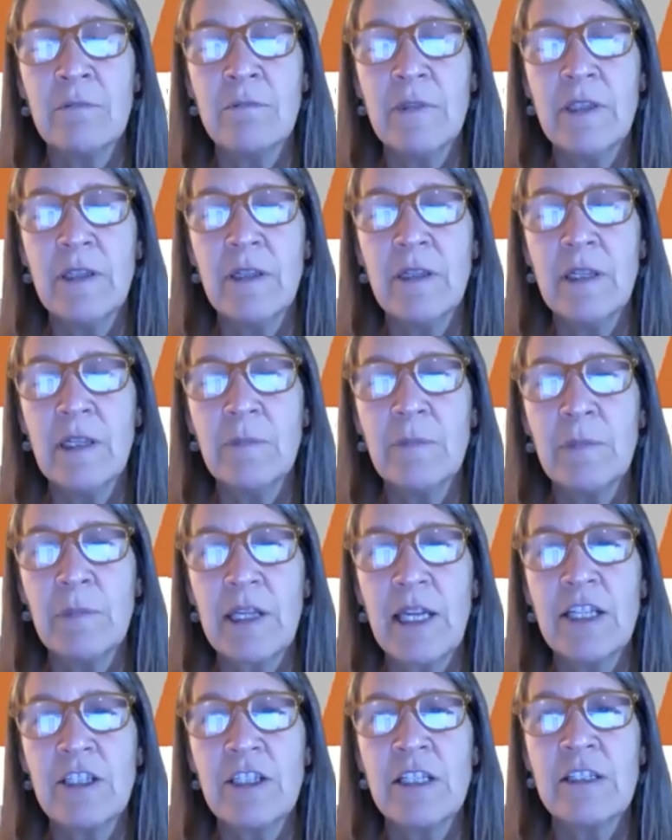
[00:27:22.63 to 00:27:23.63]

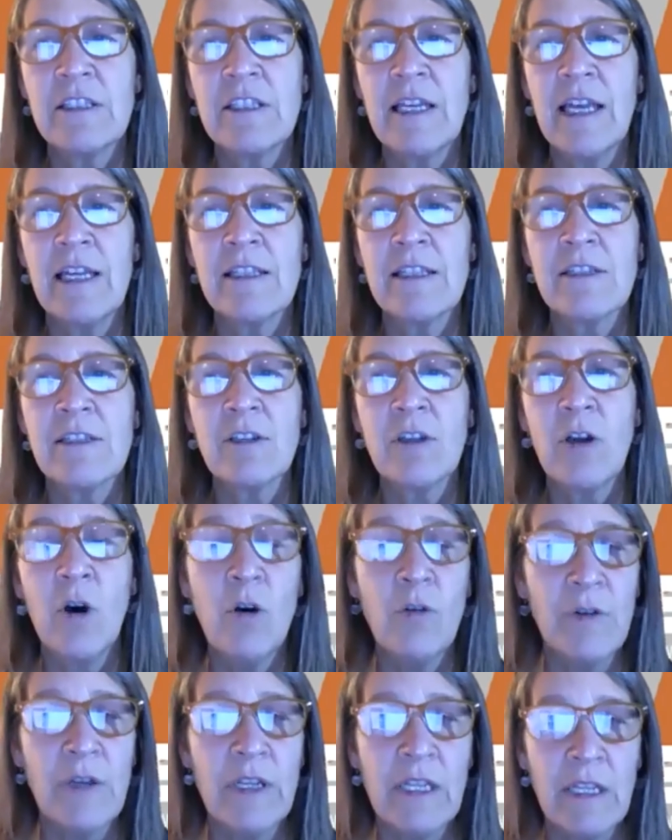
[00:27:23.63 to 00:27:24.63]
implications as
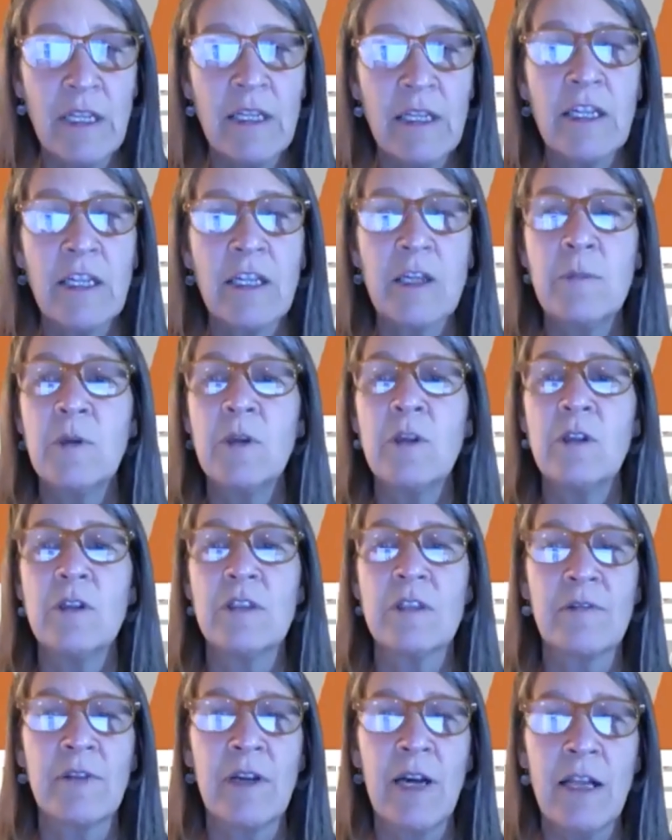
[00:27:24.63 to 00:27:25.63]
COVID hitting communities
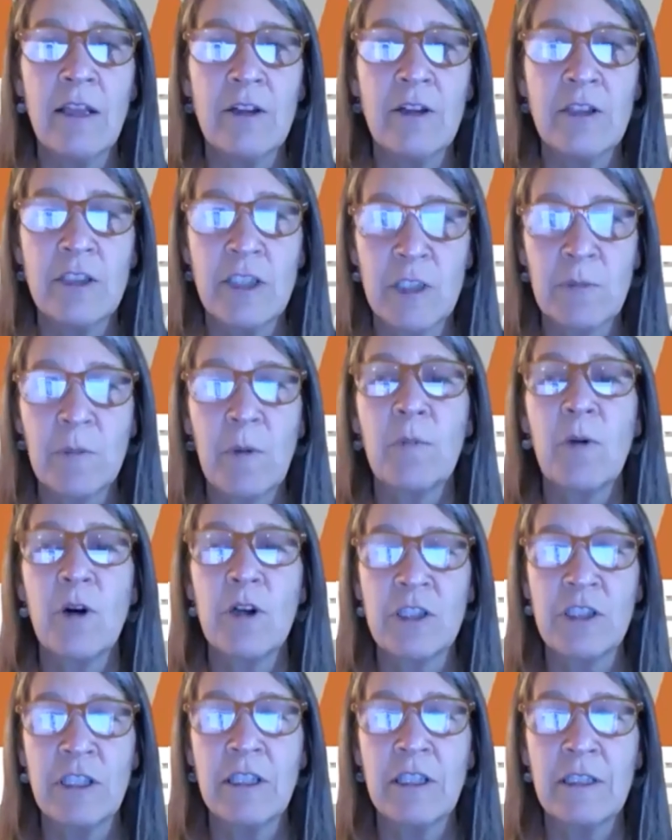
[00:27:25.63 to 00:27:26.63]
of color
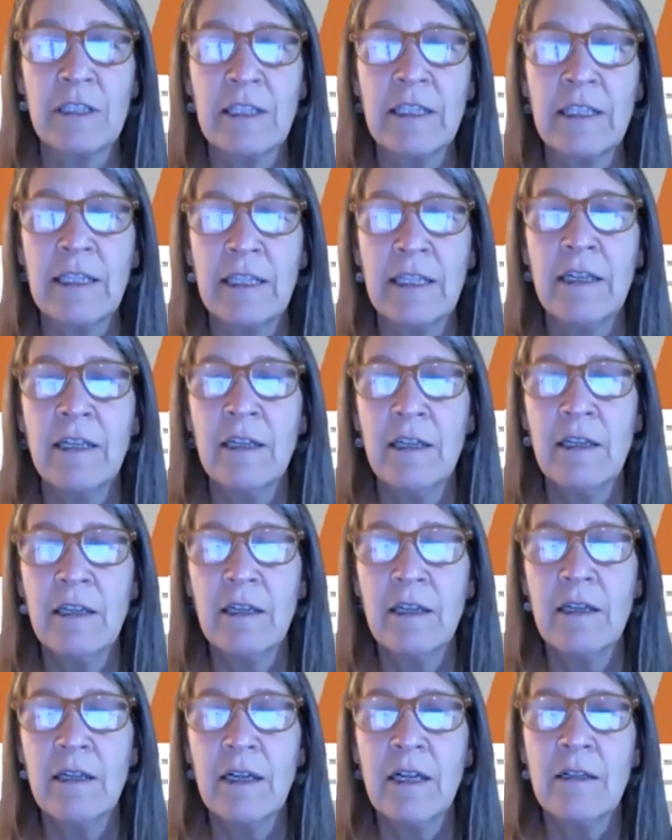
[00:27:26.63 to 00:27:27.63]
disproportionately
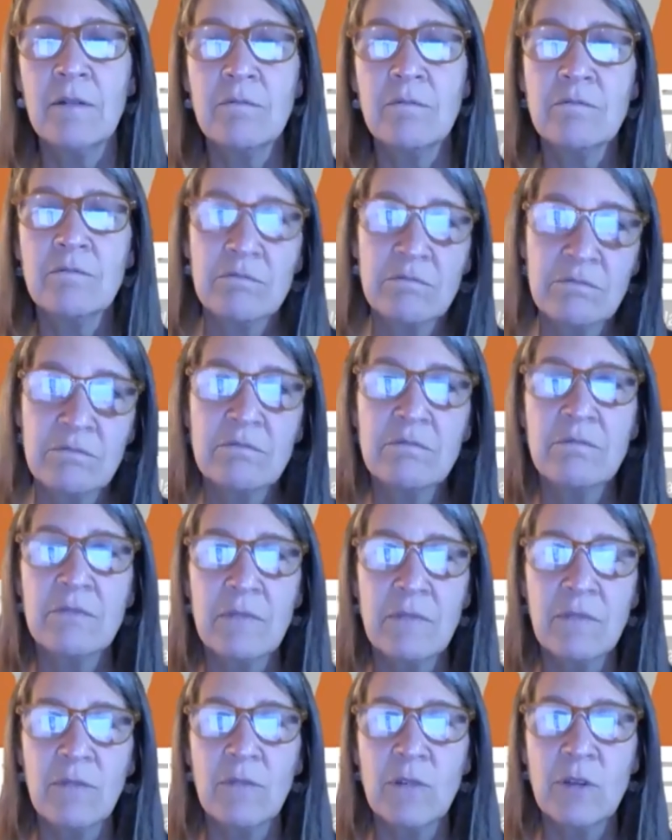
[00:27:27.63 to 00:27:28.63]

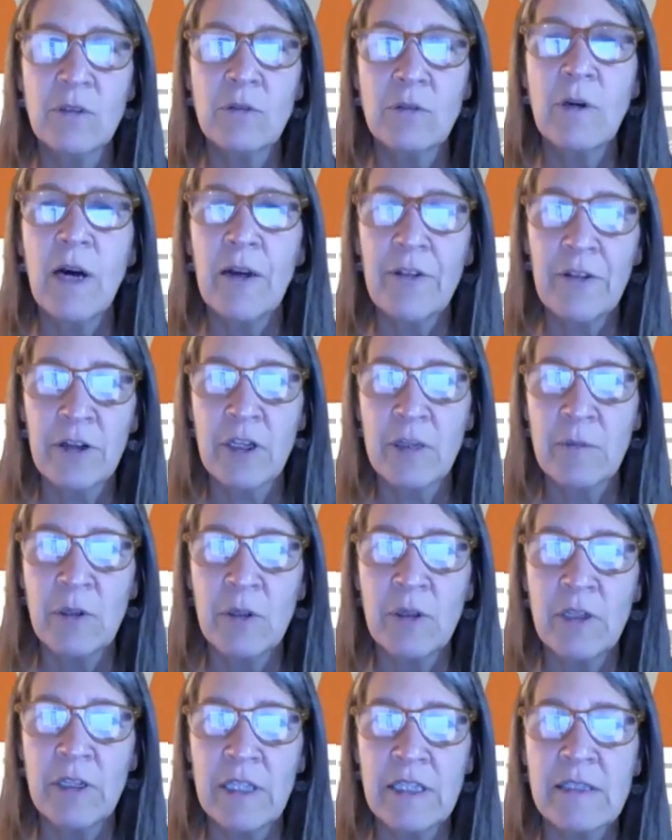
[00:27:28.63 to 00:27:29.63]
to other
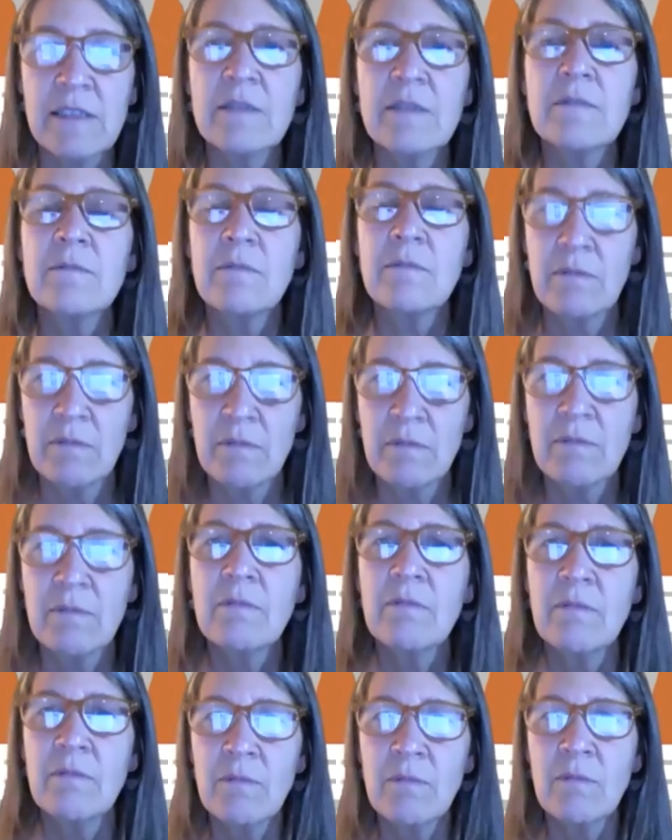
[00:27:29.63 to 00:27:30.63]
communities.
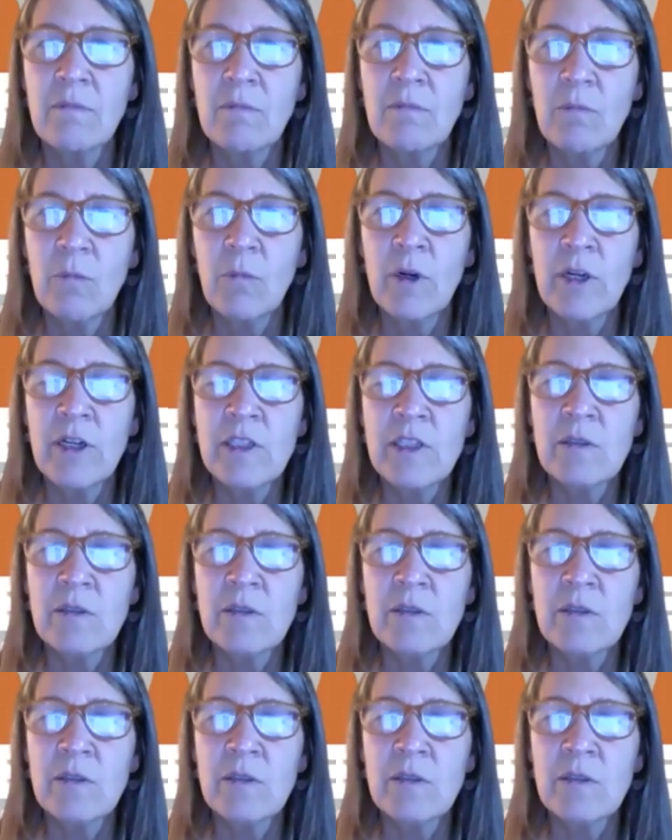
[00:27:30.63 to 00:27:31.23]
Where does